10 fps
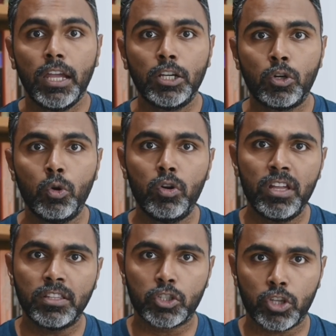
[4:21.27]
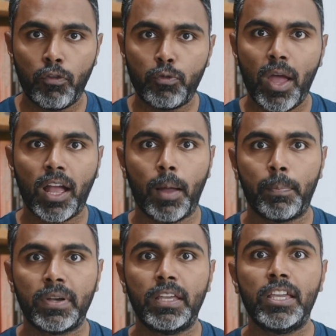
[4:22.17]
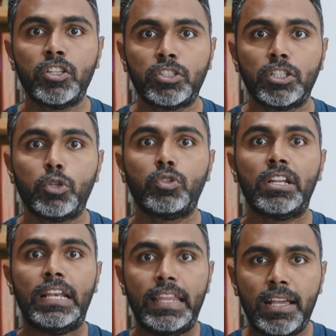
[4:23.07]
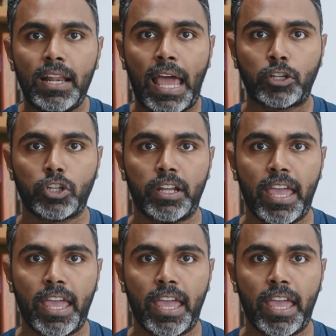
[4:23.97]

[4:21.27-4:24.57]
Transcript: including the software company instituting legal action